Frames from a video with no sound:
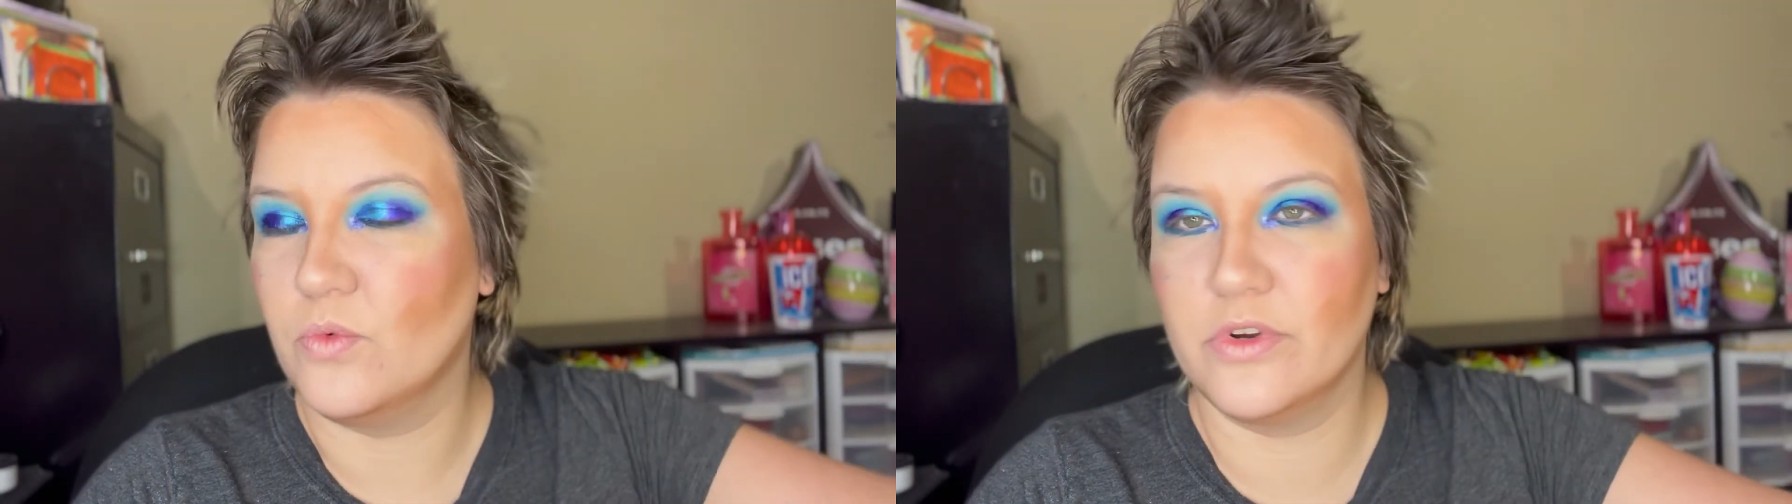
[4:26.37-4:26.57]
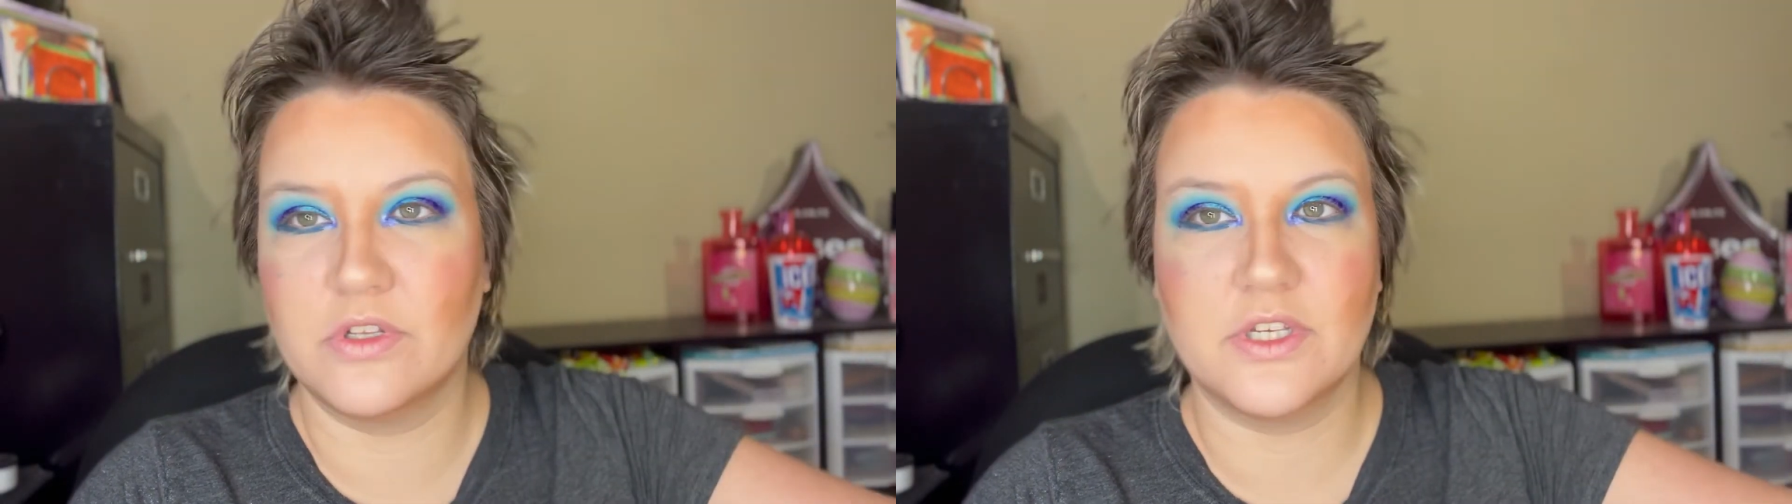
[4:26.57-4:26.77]

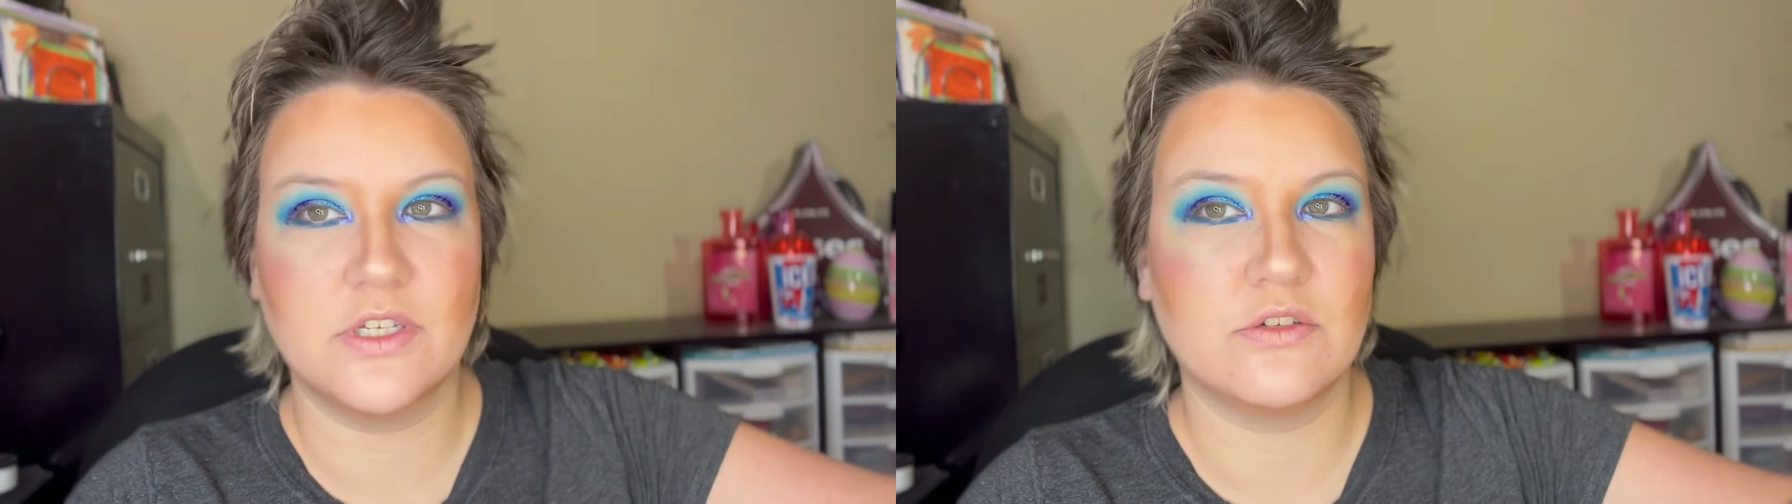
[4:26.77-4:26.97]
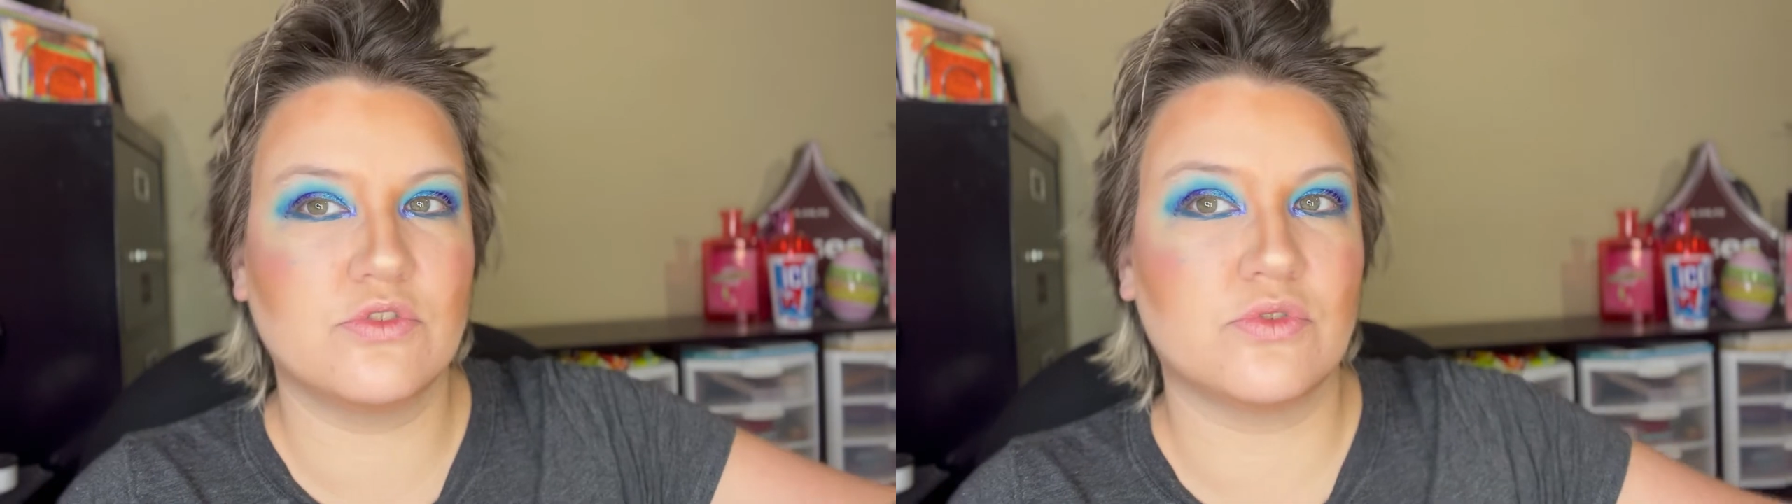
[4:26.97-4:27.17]
really
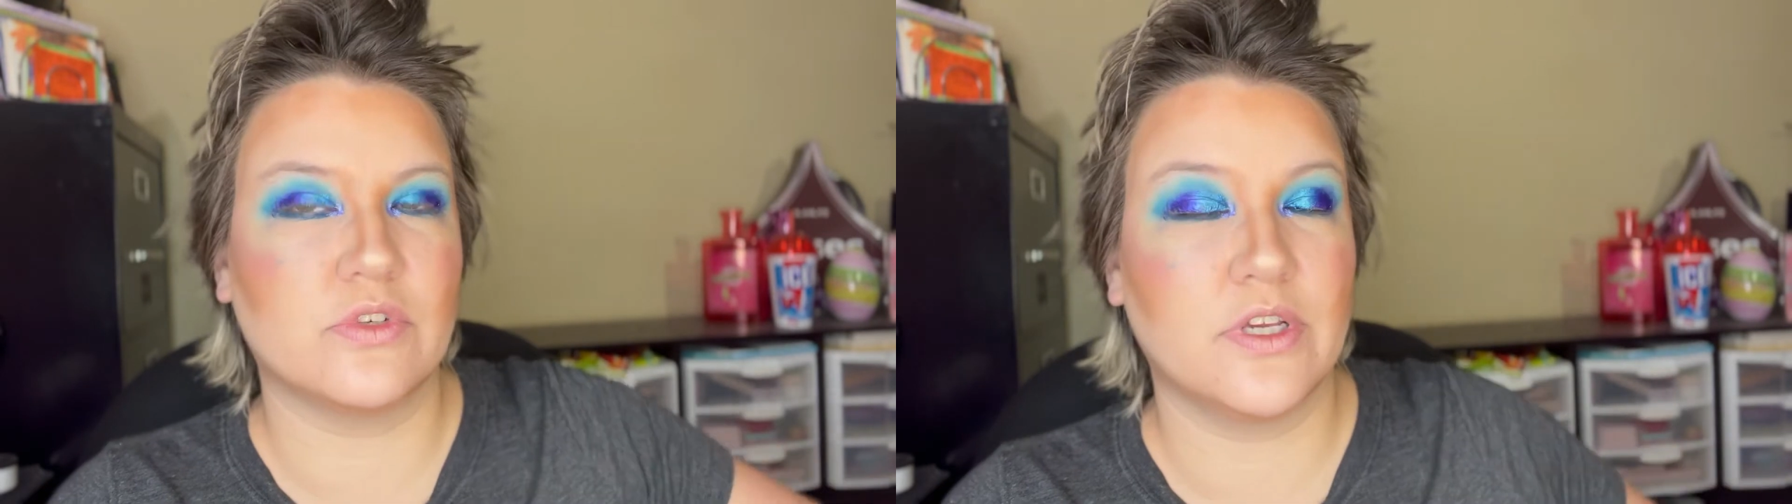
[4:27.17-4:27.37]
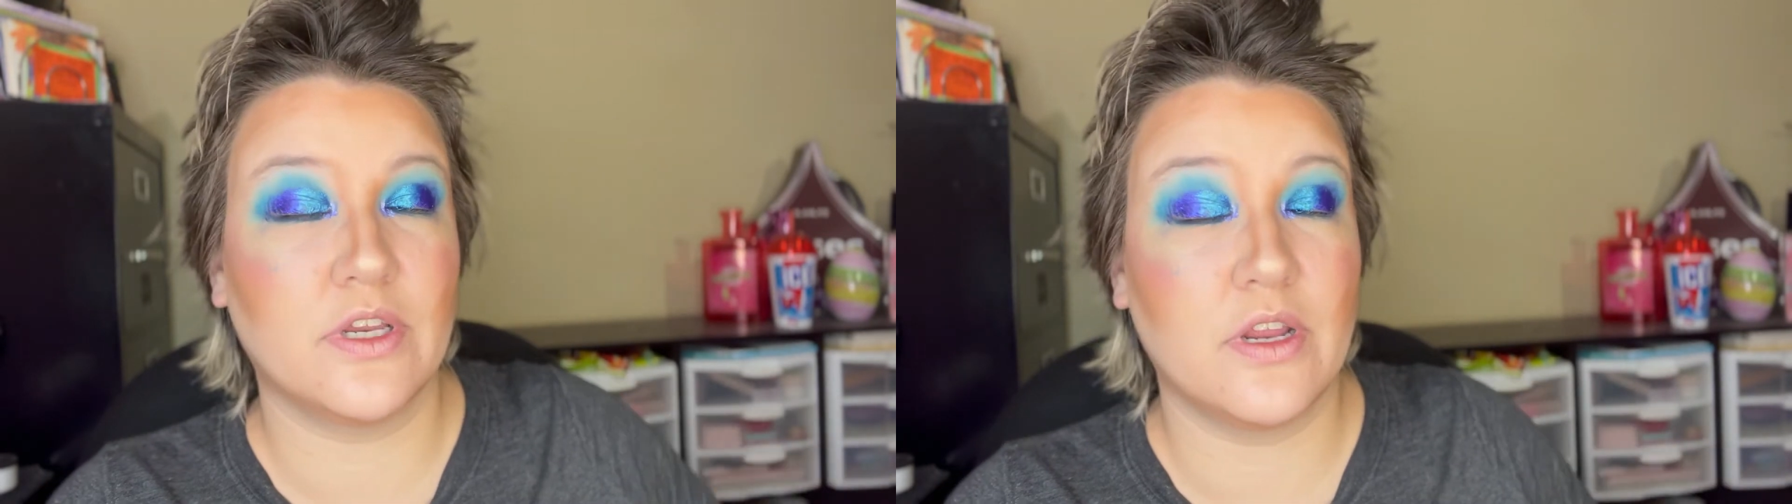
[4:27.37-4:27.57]

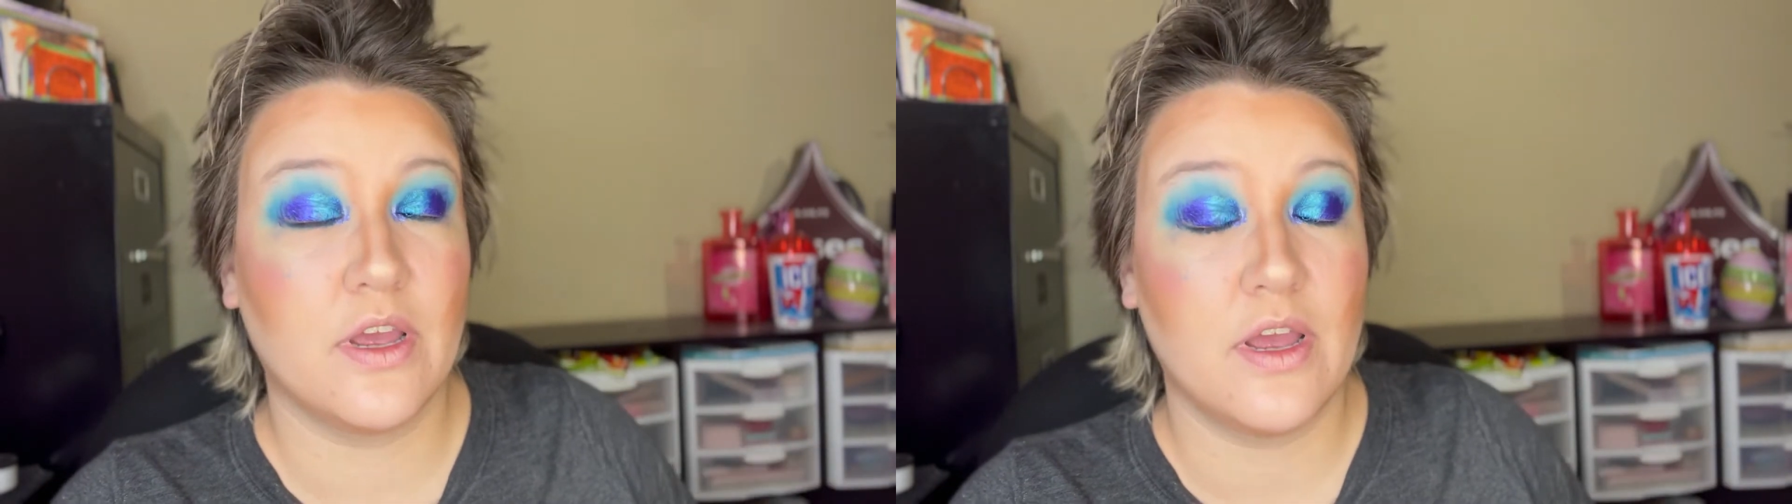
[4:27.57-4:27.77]
enjoying